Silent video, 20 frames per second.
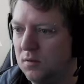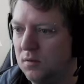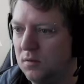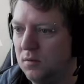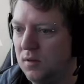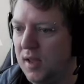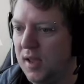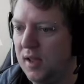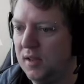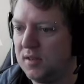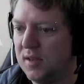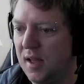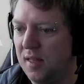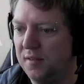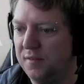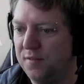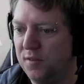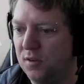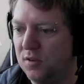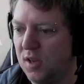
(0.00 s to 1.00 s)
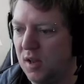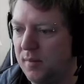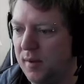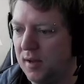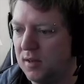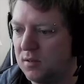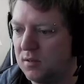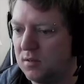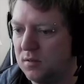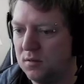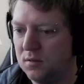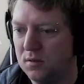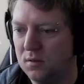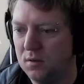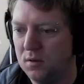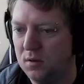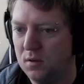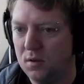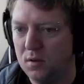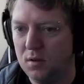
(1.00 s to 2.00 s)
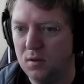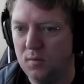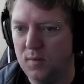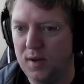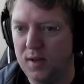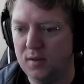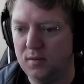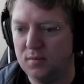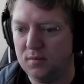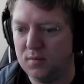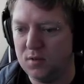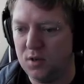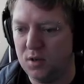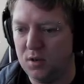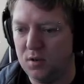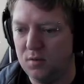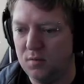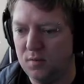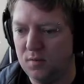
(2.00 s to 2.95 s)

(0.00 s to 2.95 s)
Yeah, let's go the Fuso bus. 1, 2,